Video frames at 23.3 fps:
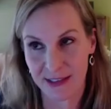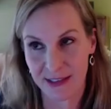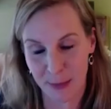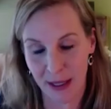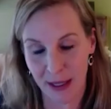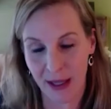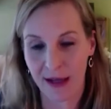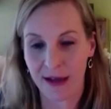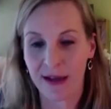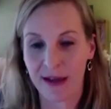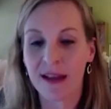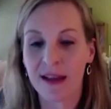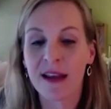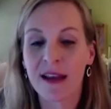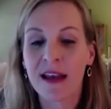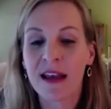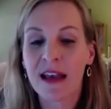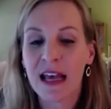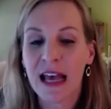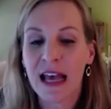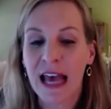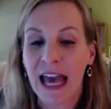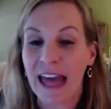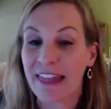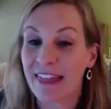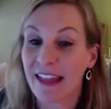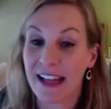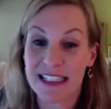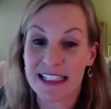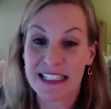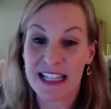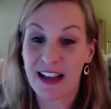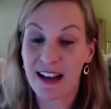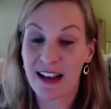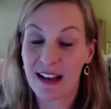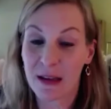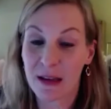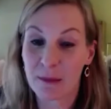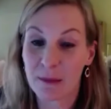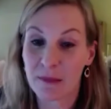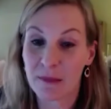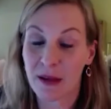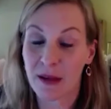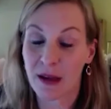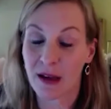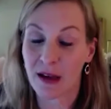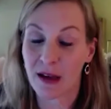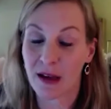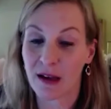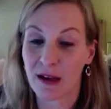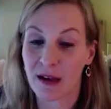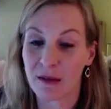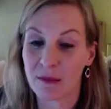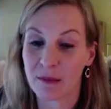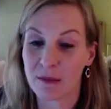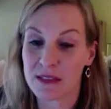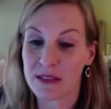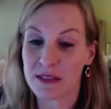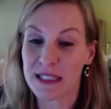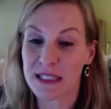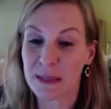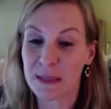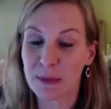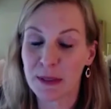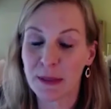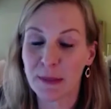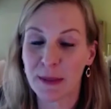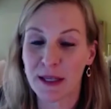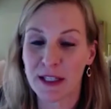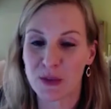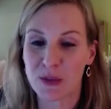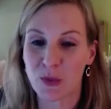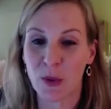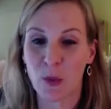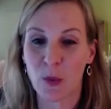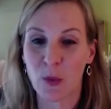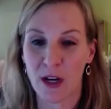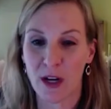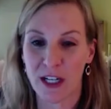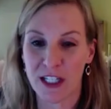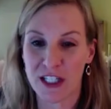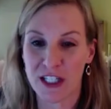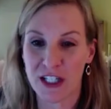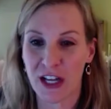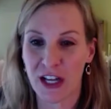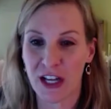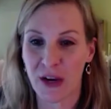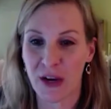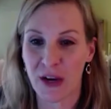but at that time um, simply because we wanted to know.